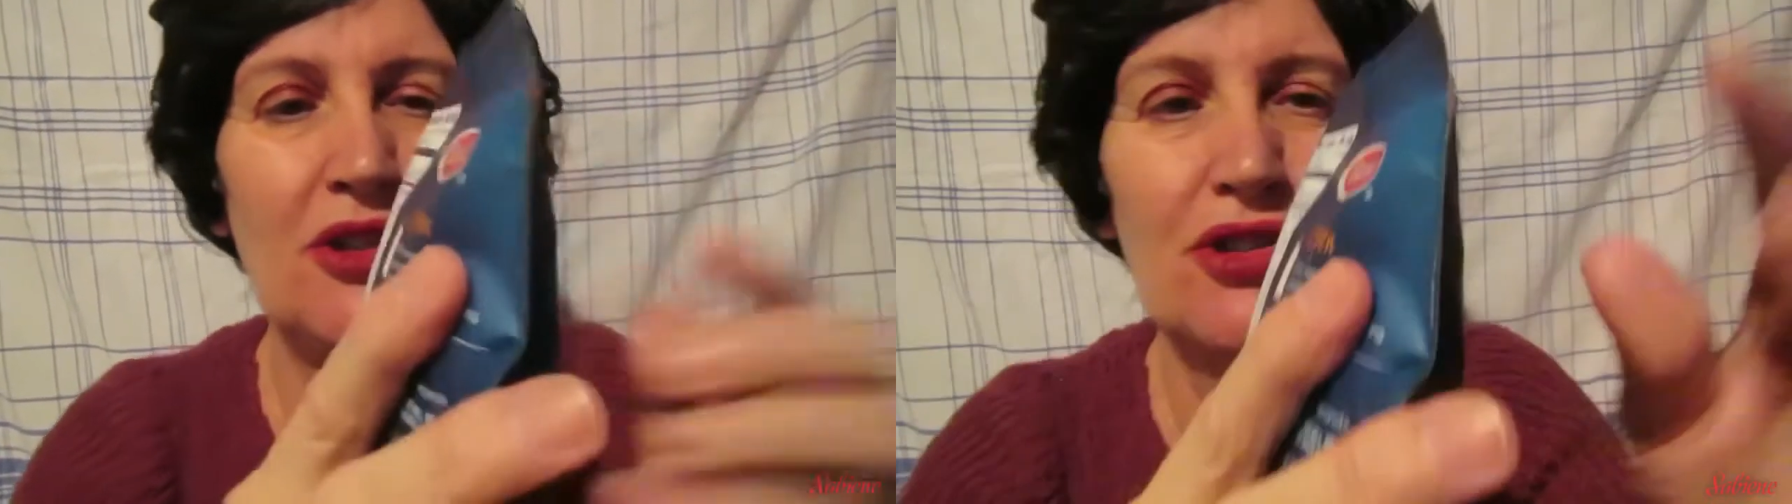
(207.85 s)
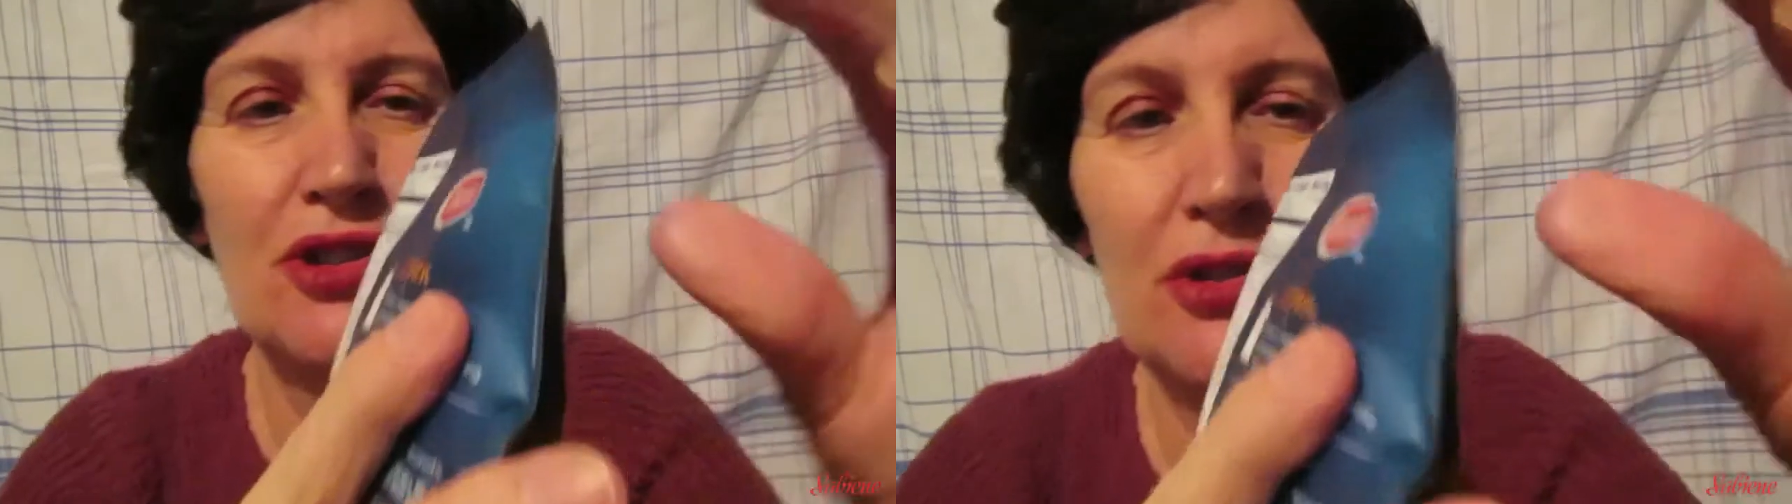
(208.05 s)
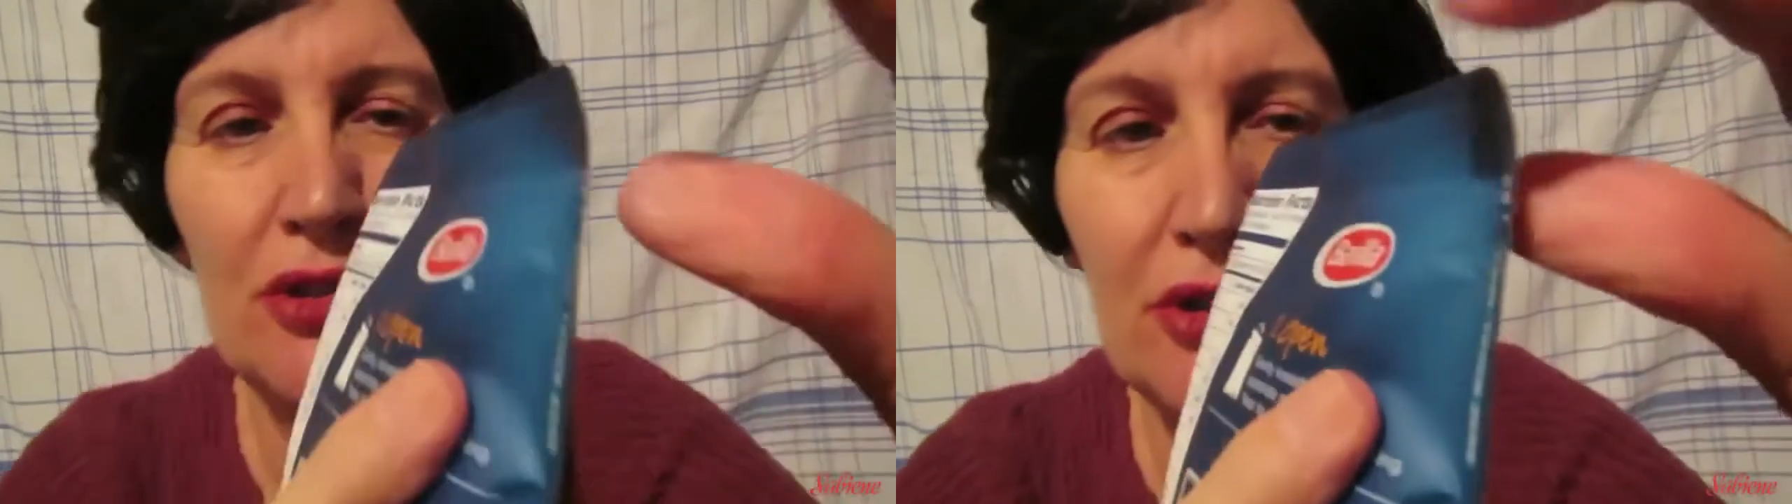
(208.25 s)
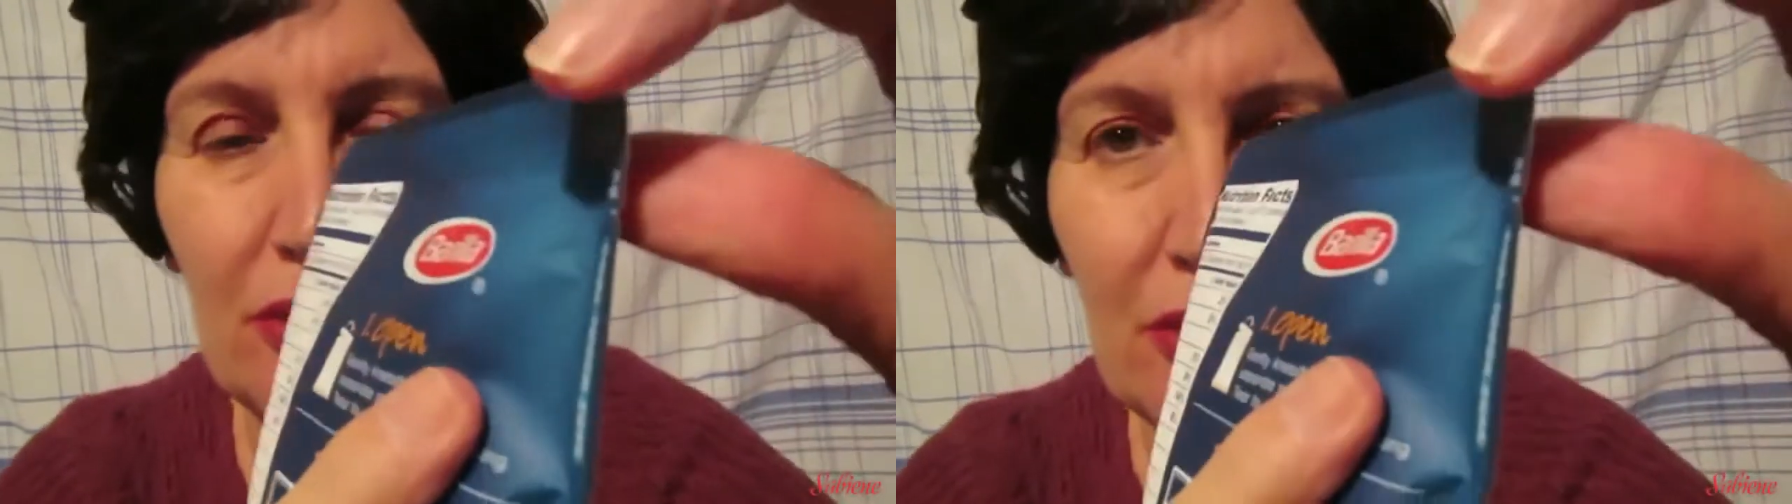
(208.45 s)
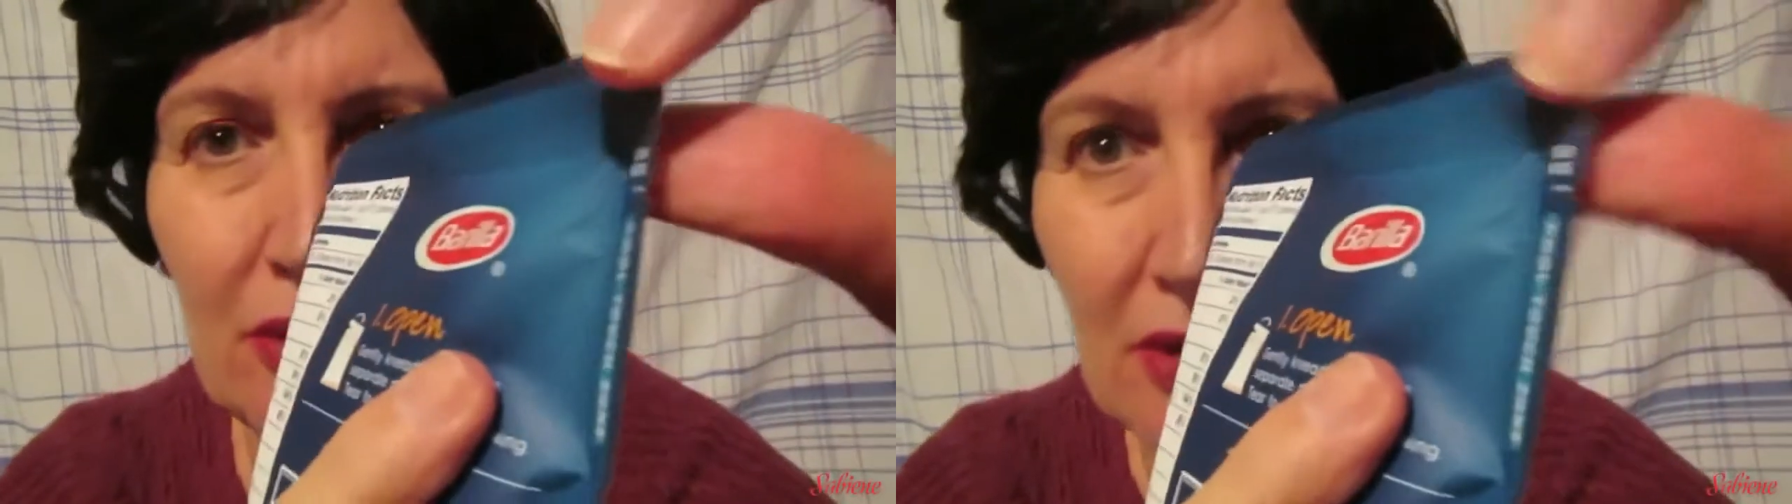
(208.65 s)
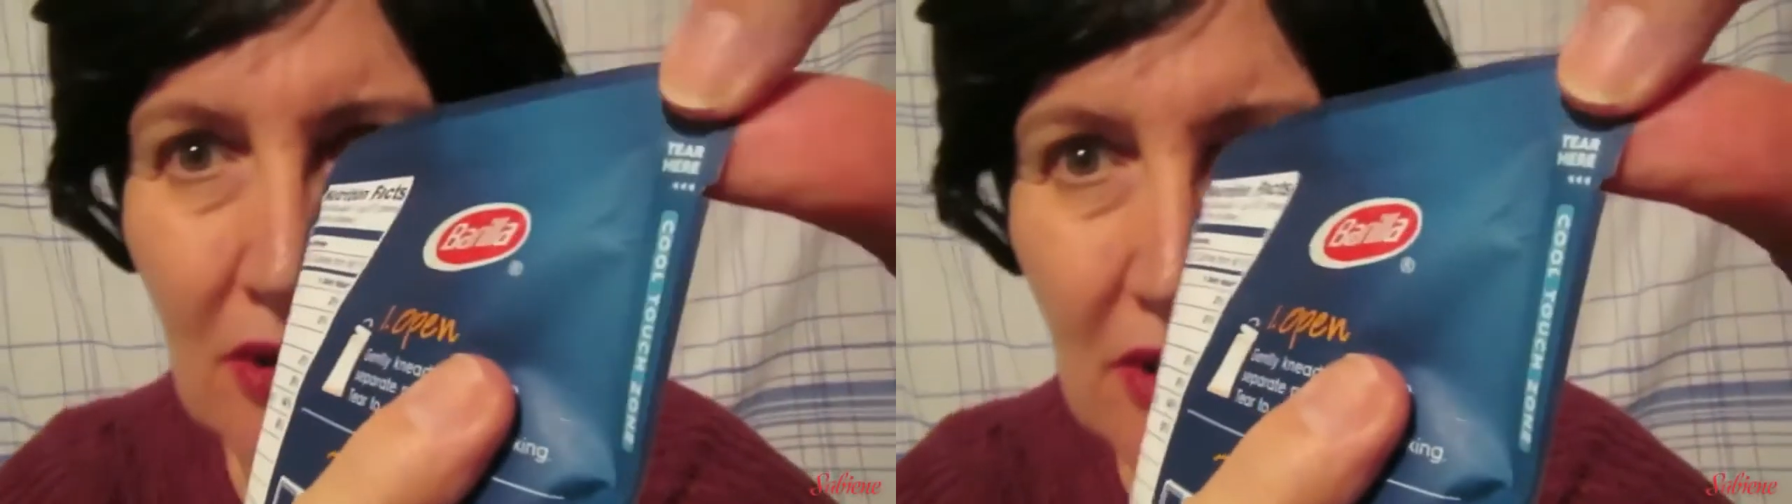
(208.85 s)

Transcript: me show you.